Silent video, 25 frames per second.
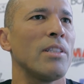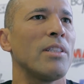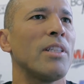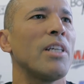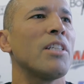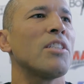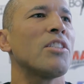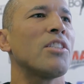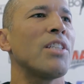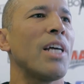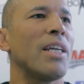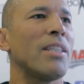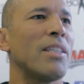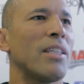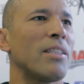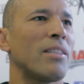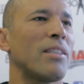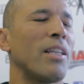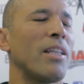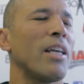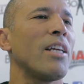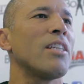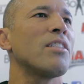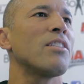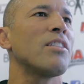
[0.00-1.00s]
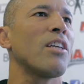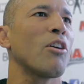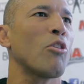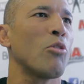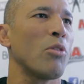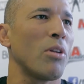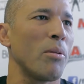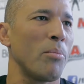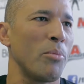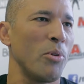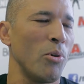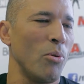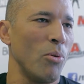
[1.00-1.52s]
There's other things that
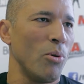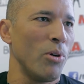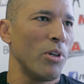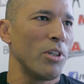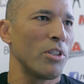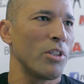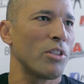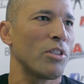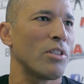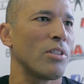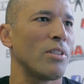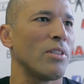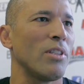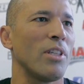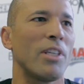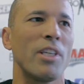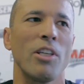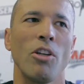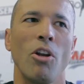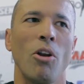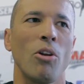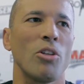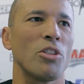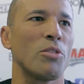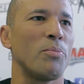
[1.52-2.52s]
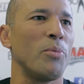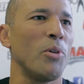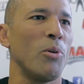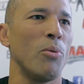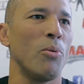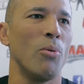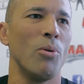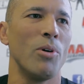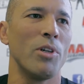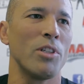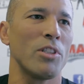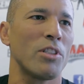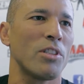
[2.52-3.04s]
could be worse. It can always be
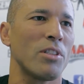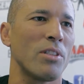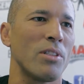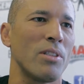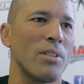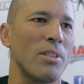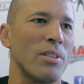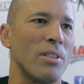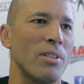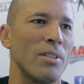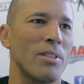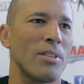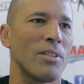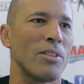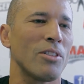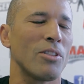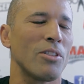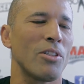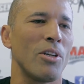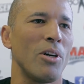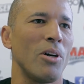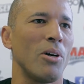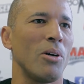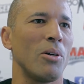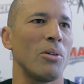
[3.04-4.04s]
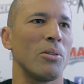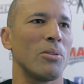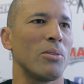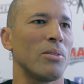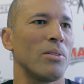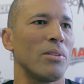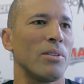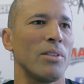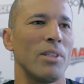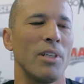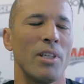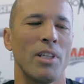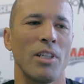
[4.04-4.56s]
worse. So
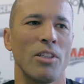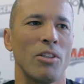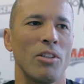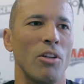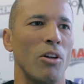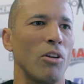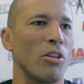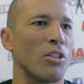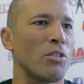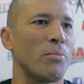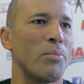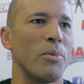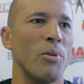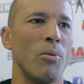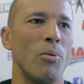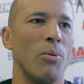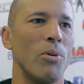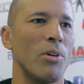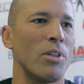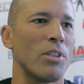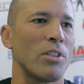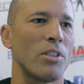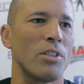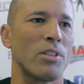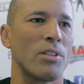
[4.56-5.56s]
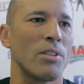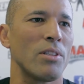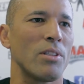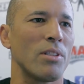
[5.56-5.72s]
it can always be worse.